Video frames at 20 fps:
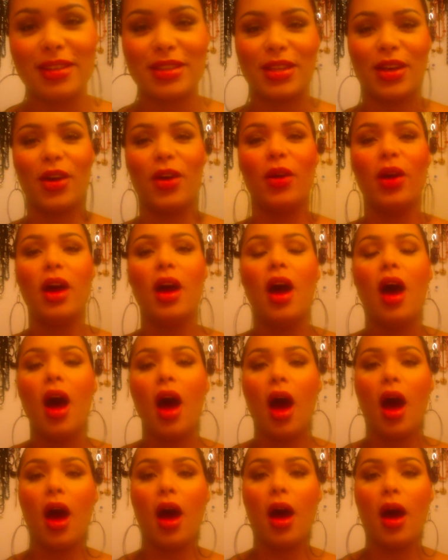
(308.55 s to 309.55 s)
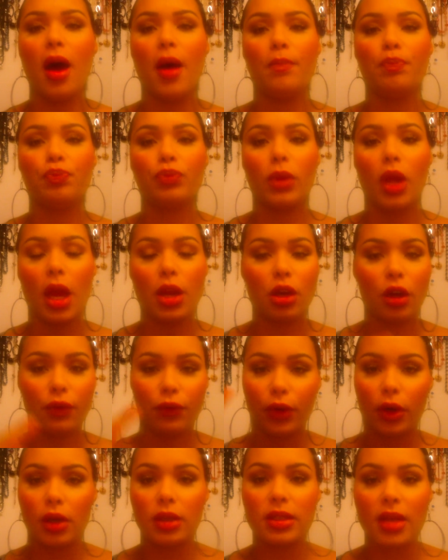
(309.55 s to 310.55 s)
So, and your
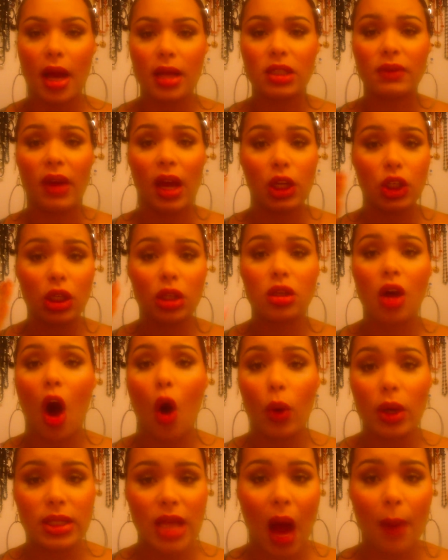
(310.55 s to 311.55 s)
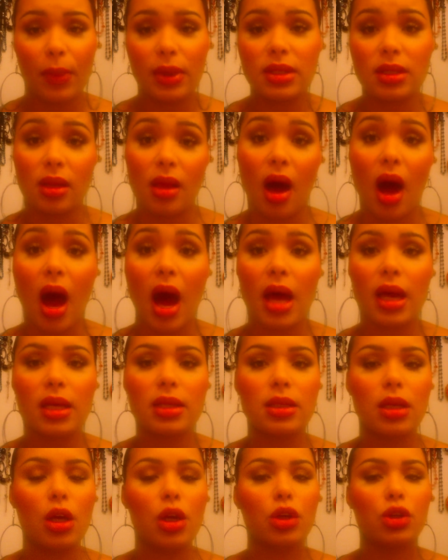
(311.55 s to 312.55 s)
first signs of aging always happens in the
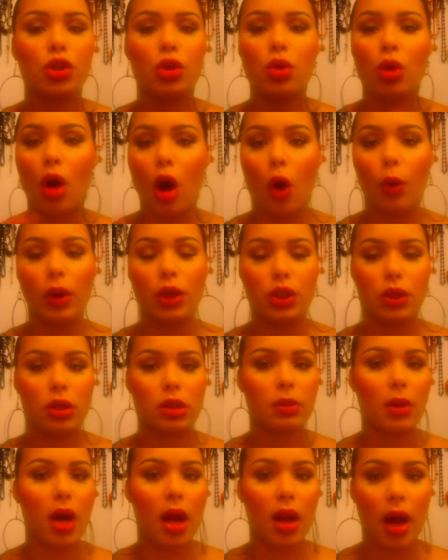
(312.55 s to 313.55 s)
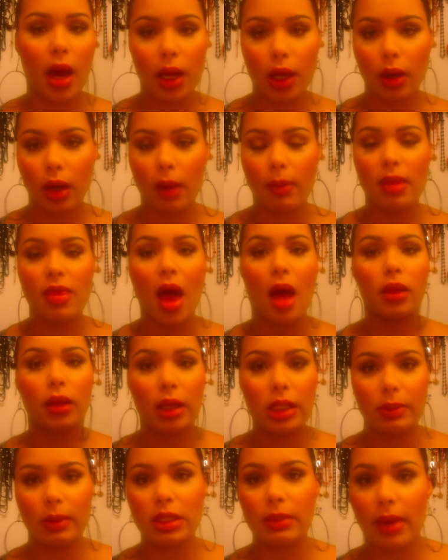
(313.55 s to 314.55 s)
eyes, so you always use some kind of eye cream. And that
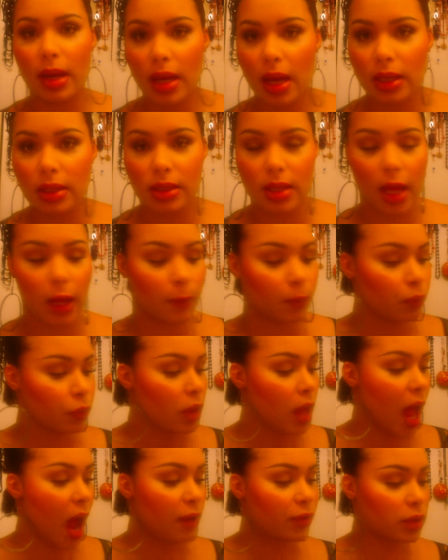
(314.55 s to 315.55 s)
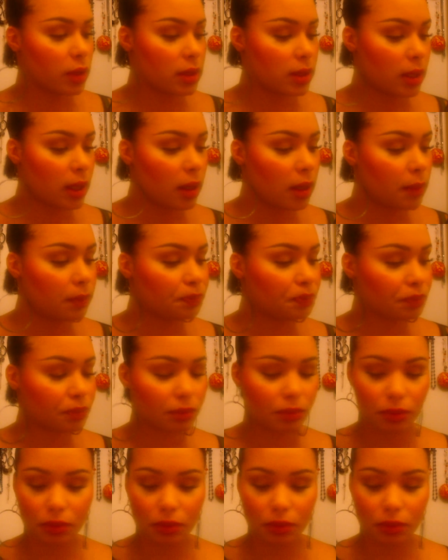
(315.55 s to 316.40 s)
leads me to my next thing. After serum,